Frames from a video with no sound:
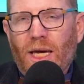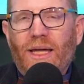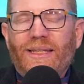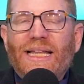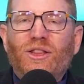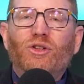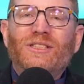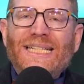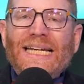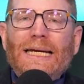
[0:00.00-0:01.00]
That their
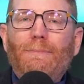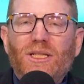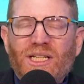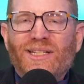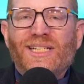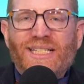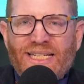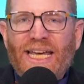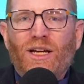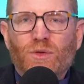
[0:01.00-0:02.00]
team doesn't
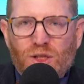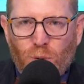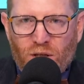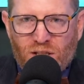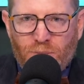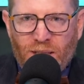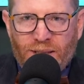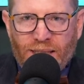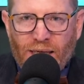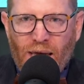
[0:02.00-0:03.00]
take
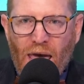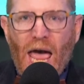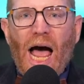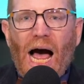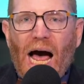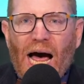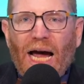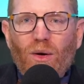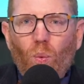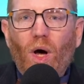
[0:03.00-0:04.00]
responsibility.
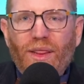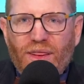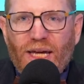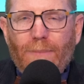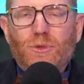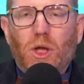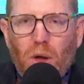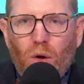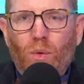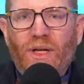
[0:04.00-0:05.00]
I want them to
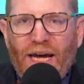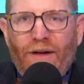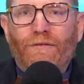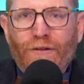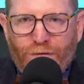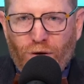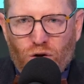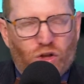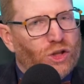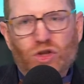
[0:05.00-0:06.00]
own every
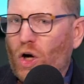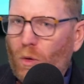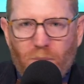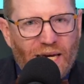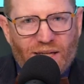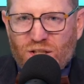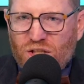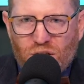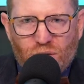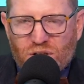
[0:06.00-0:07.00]
function. Don't make
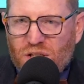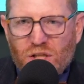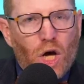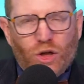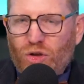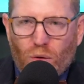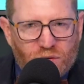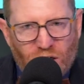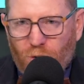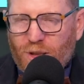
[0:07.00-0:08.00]
excuses. Don't
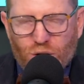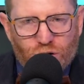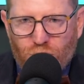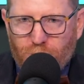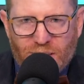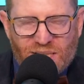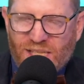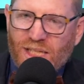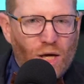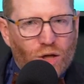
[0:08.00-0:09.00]
tell me you're too
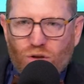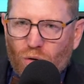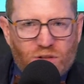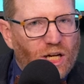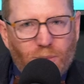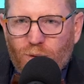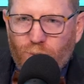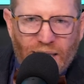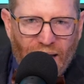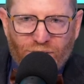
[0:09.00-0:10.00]
busy. Don't tell me
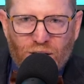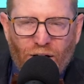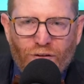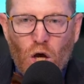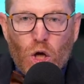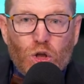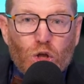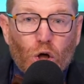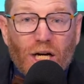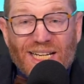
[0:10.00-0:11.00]
we have enough.
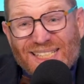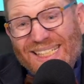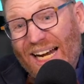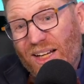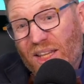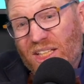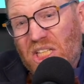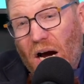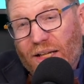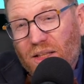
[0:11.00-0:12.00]
You're going to sign on the
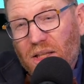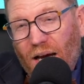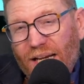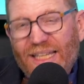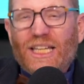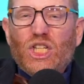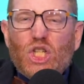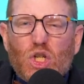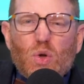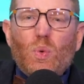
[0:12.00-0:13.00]
dotted line that
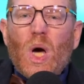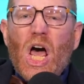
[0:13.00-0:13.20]
you